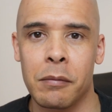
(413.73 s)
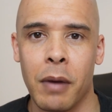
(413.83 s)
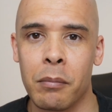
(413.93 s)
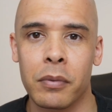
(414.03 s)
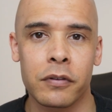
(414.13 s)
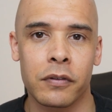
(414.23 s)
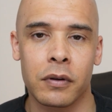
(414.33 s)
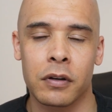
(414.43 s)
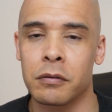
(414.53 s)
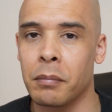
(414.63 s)
members
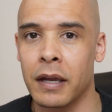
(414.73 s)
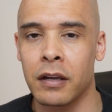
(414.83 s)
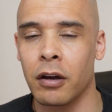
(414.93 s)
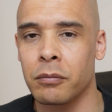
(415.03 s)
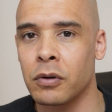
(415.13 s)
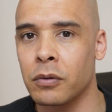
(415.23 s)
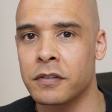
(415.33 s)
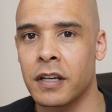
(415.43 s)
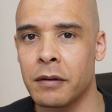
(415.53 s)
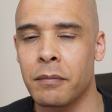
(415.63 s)
that could make up your
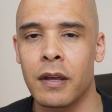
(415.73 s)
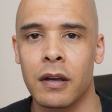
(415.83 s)
team